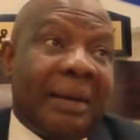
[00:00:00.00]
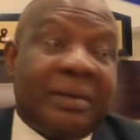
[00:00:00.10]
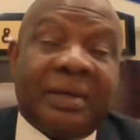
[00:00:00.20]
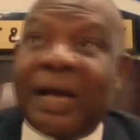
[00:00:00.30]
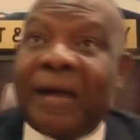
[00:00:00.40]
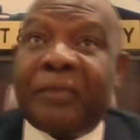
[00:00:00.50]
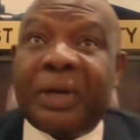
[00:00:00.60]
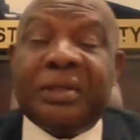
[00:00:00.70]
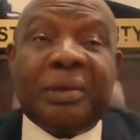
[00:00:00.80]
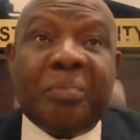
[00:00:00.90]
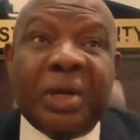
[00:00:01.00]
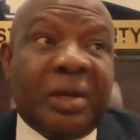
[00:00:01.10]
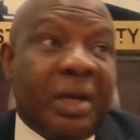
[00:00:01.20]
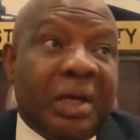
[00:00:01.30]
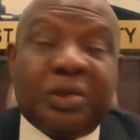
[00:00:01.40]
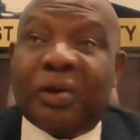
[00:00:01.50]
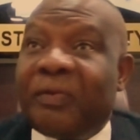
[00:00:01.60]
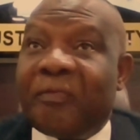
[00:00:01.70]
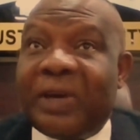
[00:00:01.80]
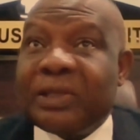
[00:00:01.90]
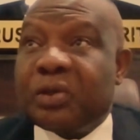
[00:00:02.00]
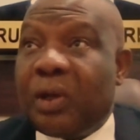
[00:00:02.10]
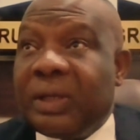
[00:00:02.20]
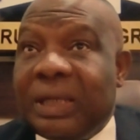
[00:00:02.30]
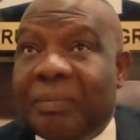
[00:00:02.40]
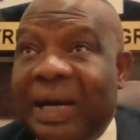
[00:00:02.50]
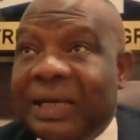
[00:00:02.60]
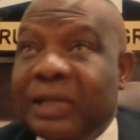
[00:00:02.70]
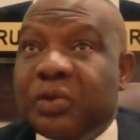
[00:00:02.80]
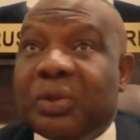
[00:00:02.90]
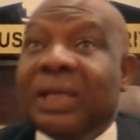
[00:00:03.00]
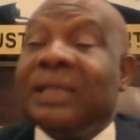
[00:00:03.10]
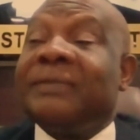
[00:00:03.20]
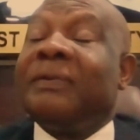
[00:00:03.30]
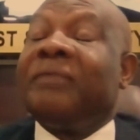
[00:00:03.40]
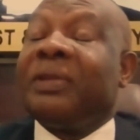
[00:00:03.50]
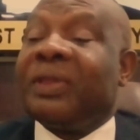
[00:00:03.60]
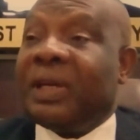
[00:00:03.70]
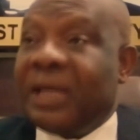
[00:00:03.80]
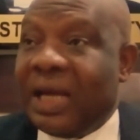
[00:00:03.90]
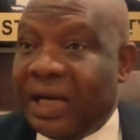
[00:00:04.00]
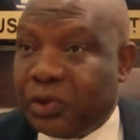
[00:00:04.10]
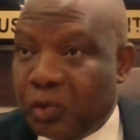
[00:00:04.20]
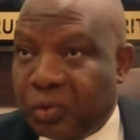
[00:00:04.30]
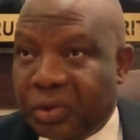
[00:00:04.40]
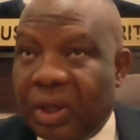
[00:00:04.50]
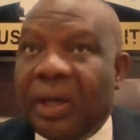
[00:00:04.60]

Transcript: the mean age investor in the market today is 53 years old,